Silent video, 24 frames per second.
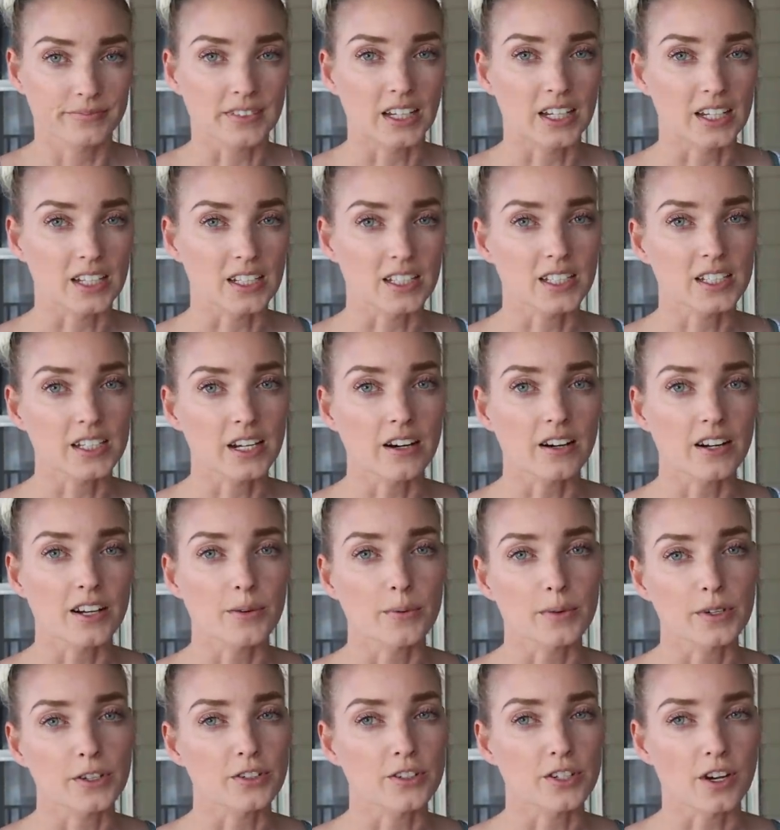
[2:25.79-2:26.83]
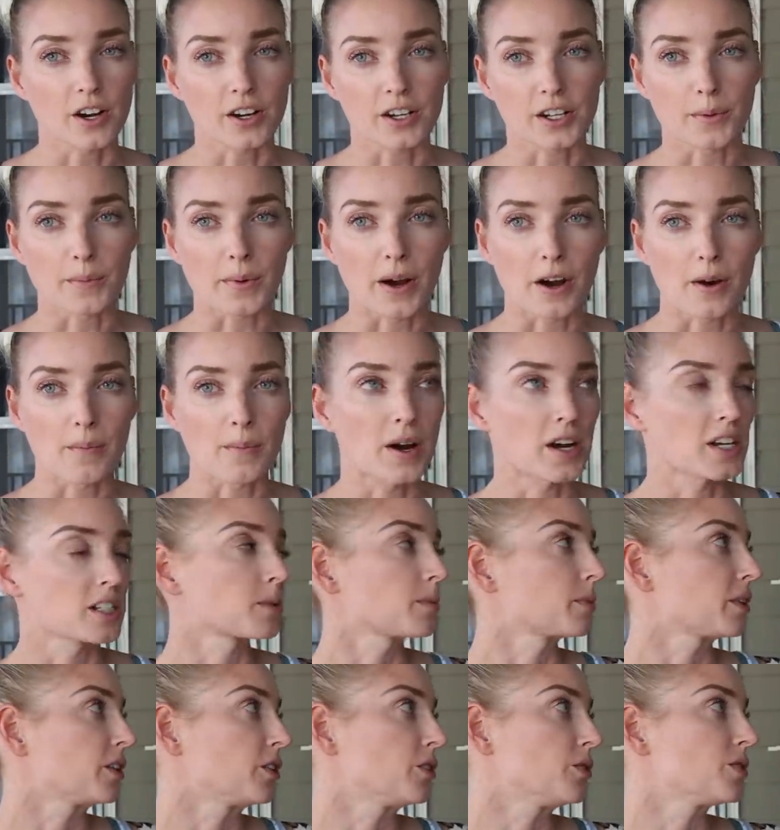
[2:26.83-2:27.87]
it gets scary when you're talking about
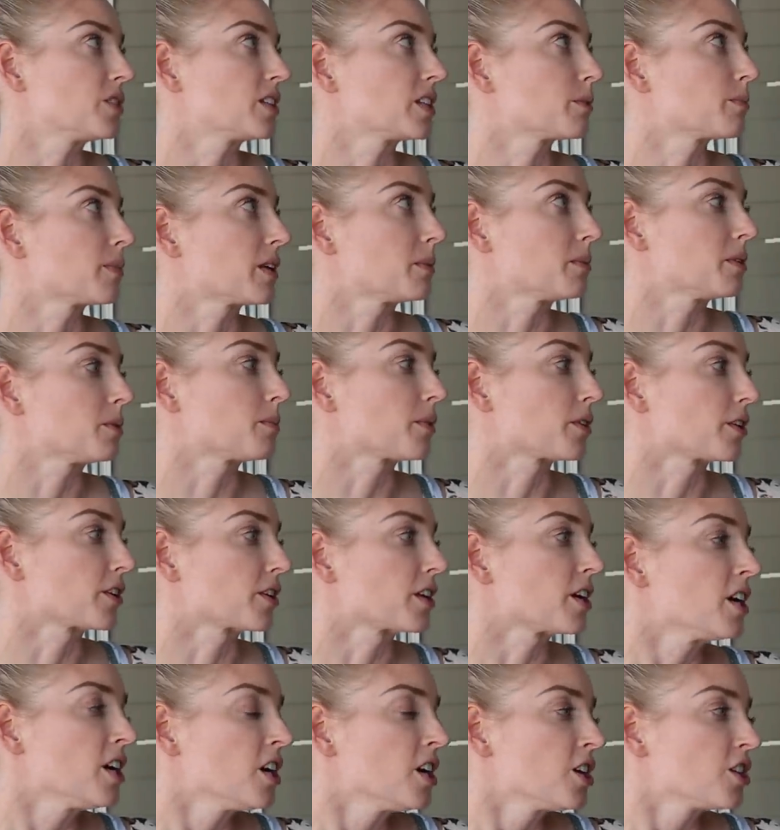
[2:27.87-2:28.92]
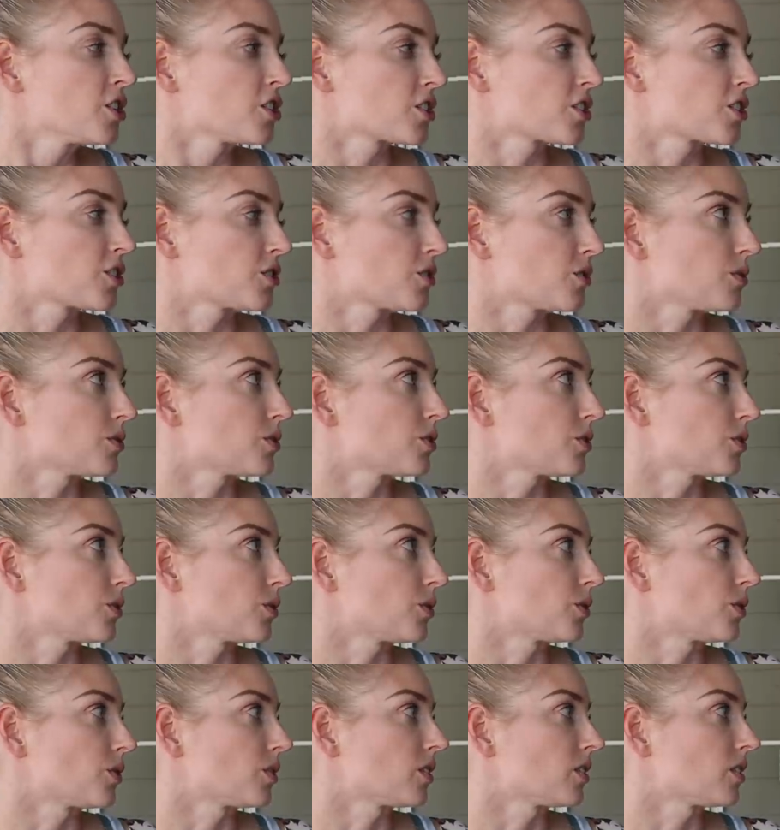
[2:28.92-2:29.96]
possibly losing a baby bird just due
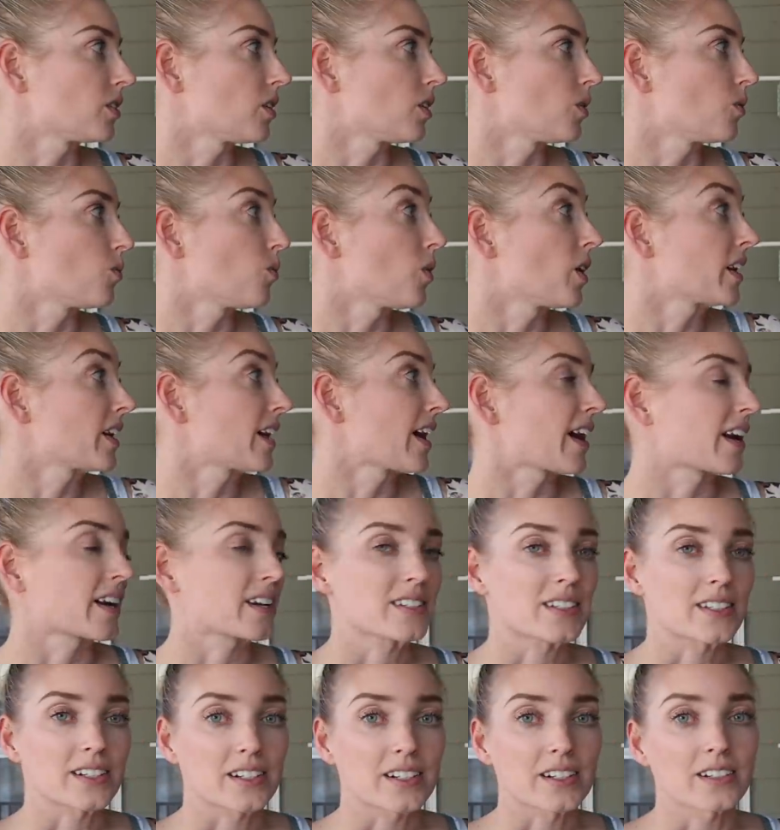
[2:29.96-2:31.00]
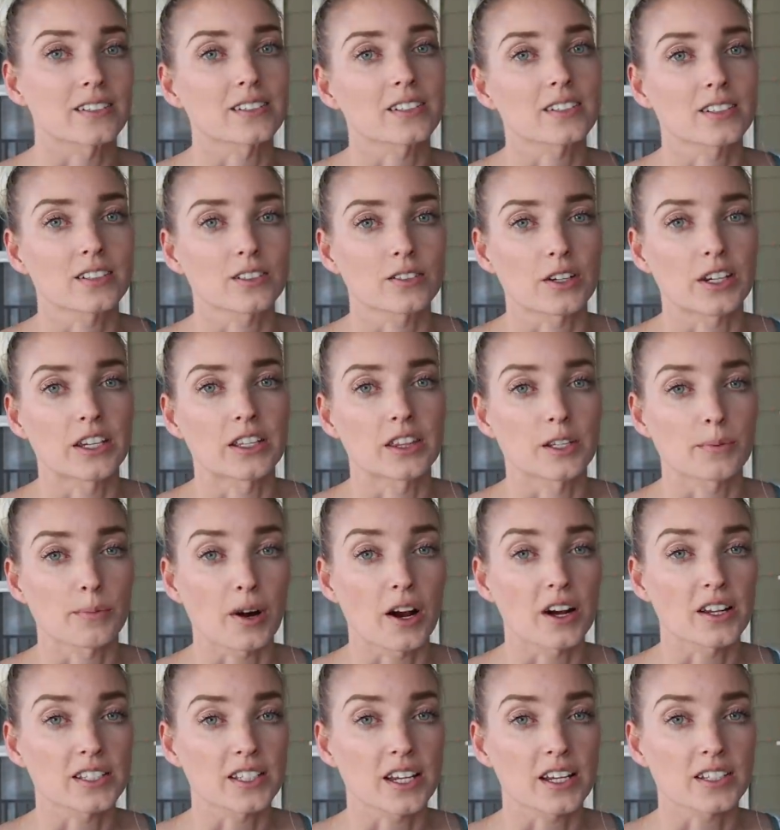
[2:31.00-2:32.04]
to one accident in the
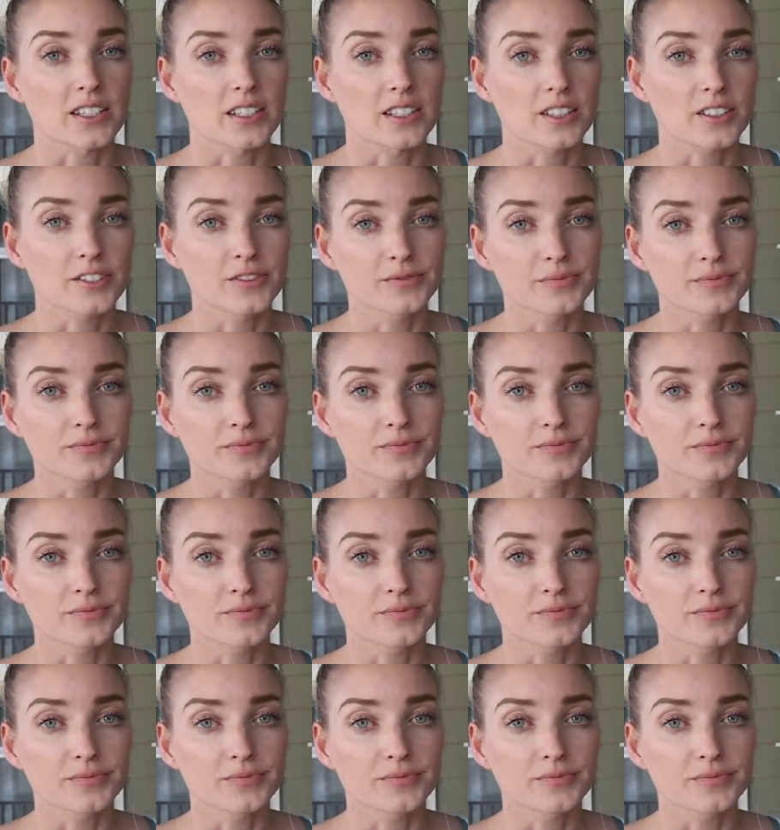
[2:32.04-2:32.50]
process.